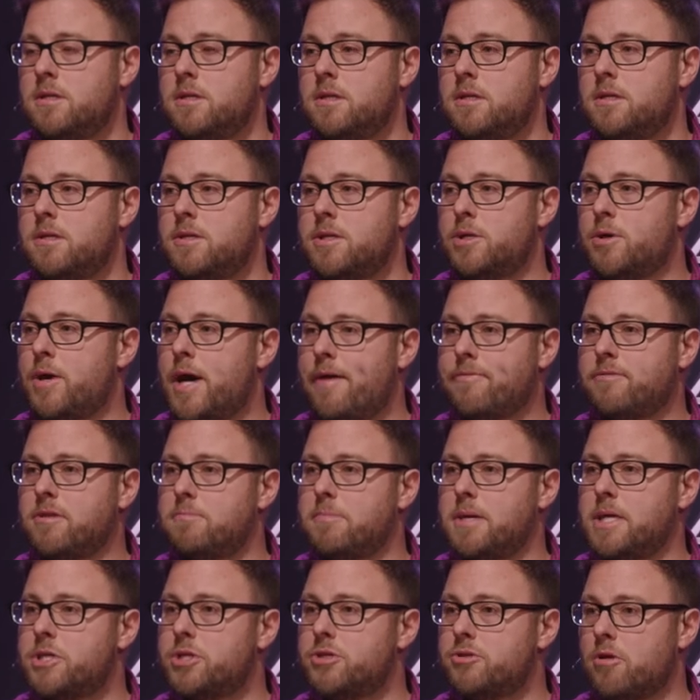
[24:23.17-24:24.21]
You have to
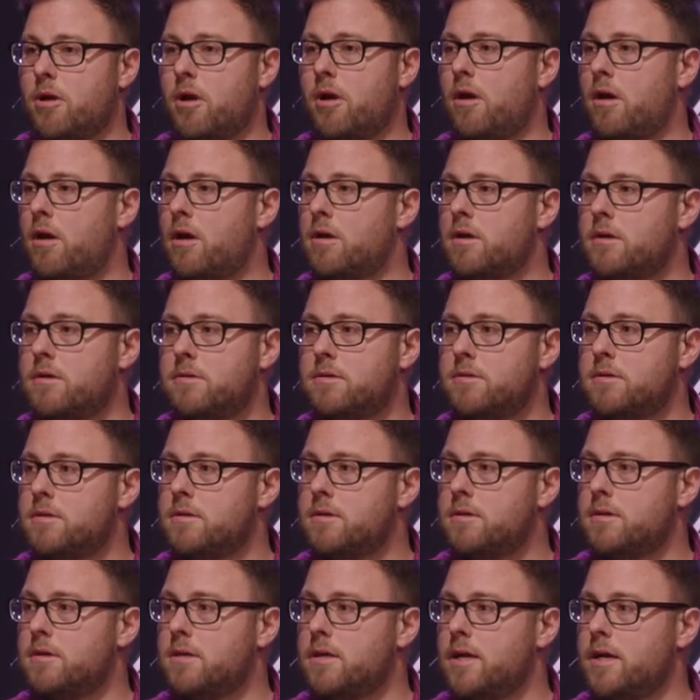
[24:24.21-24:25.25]
be strong
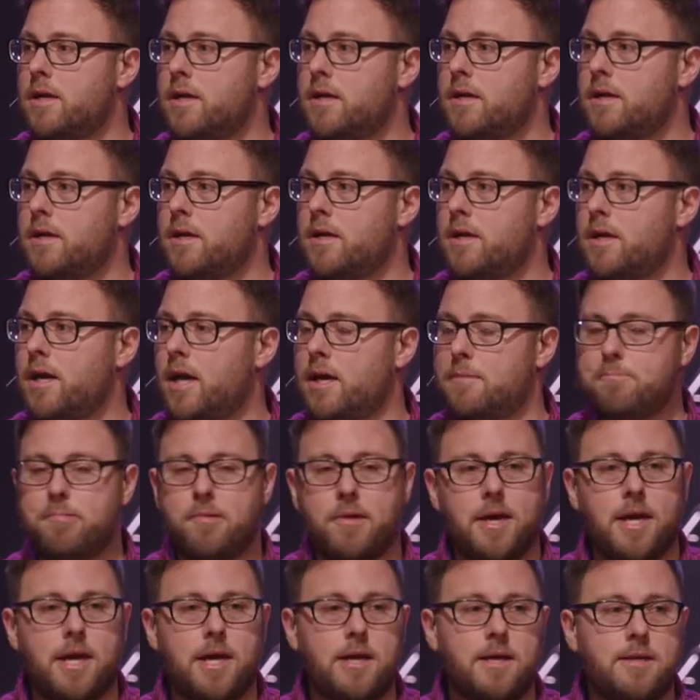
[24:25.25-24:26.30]
and
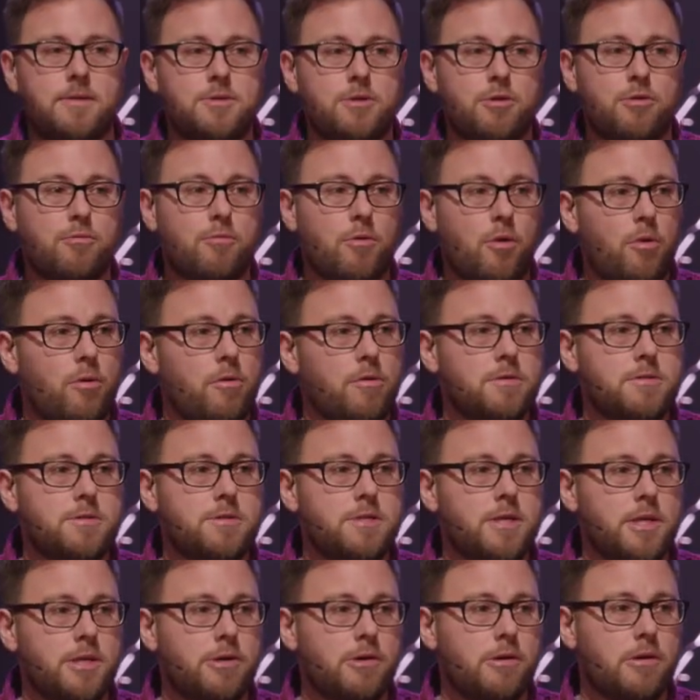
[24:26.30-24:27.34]
play two
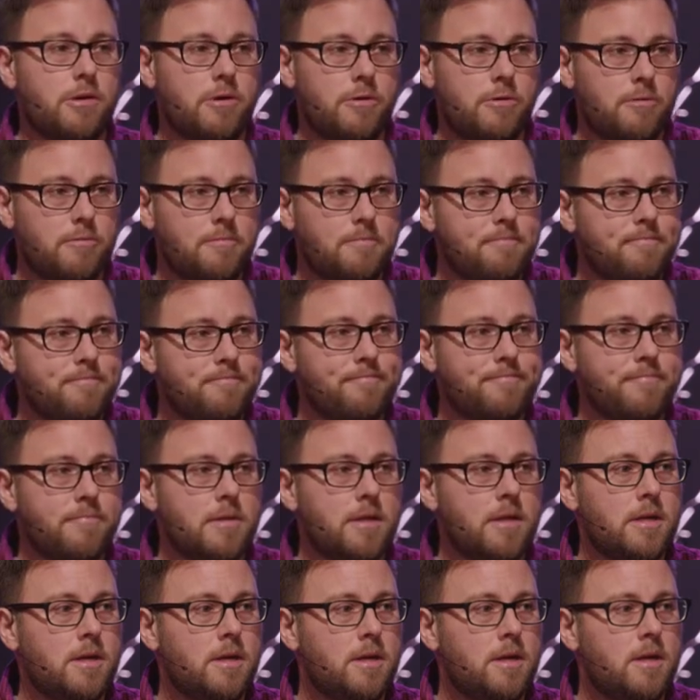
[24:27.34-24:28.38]
roles in your home.
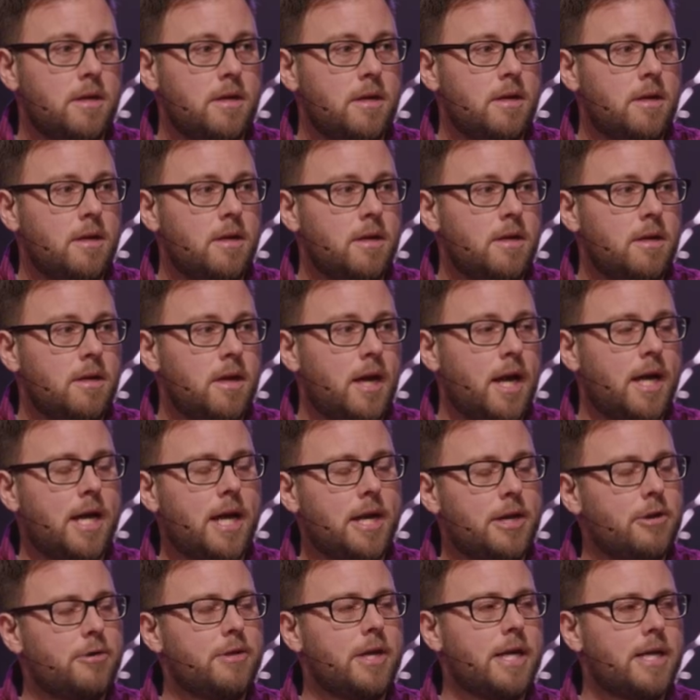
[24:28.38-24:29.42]
And I
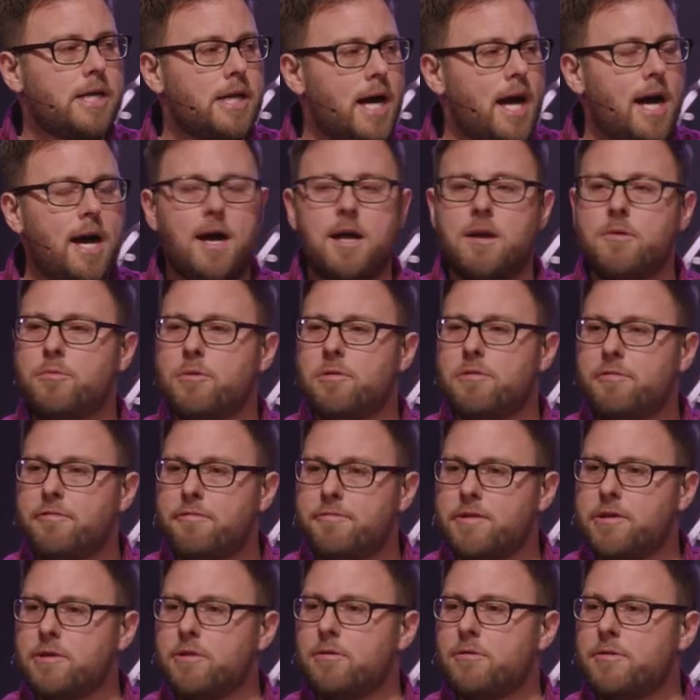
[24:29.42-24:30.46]
know that God will
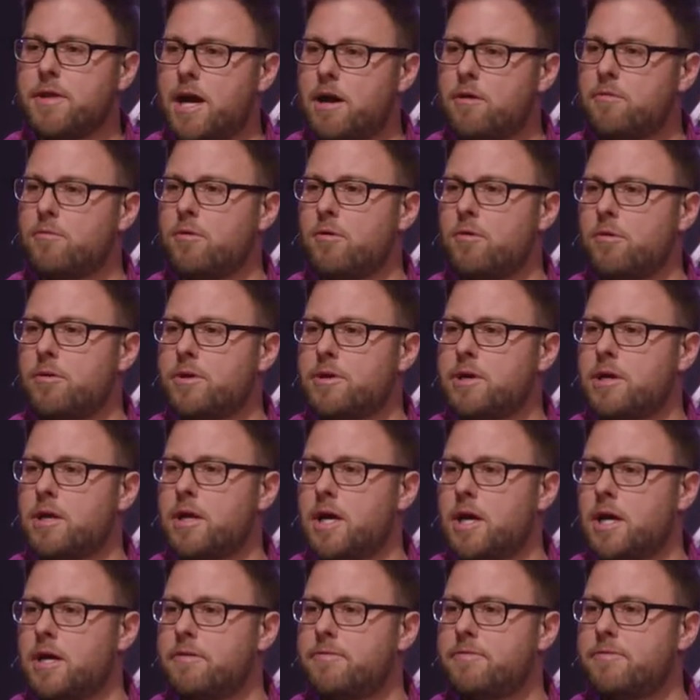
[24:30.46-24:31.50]
fill that role in your
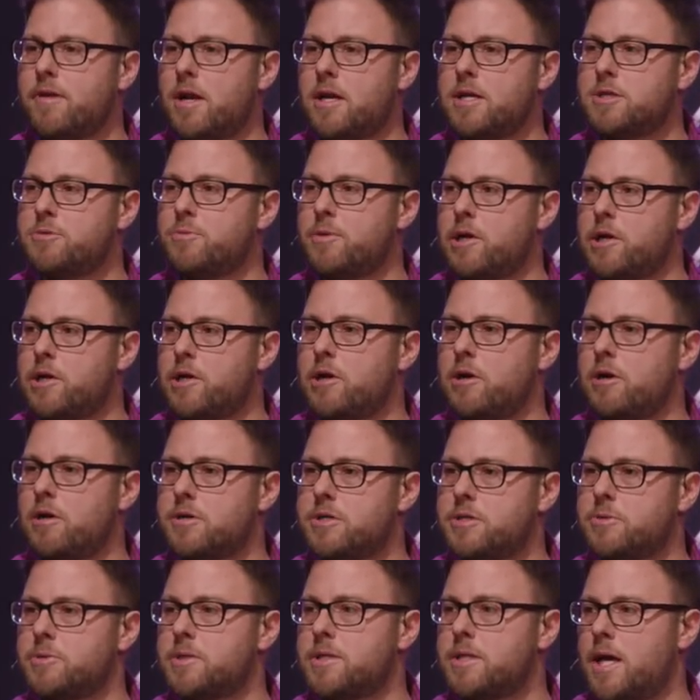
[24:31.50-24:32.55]
life. I just want to
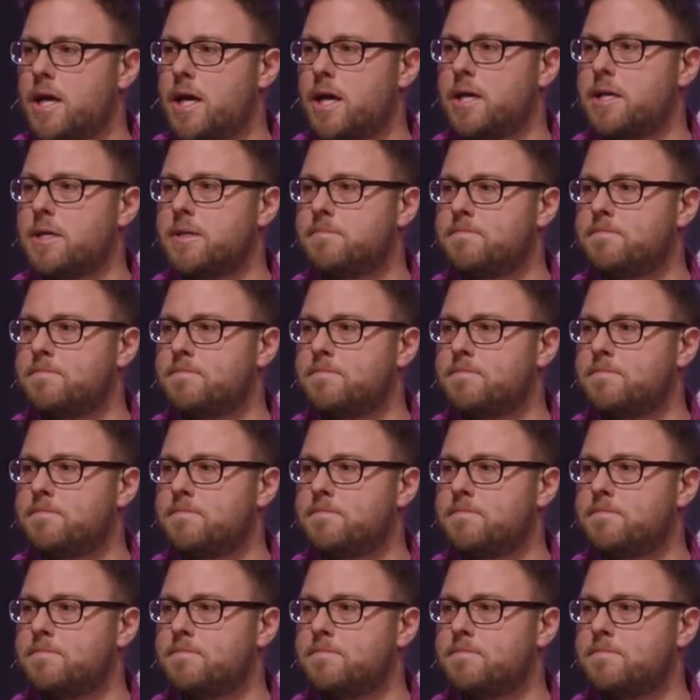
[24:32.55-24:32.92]
encourage you with that.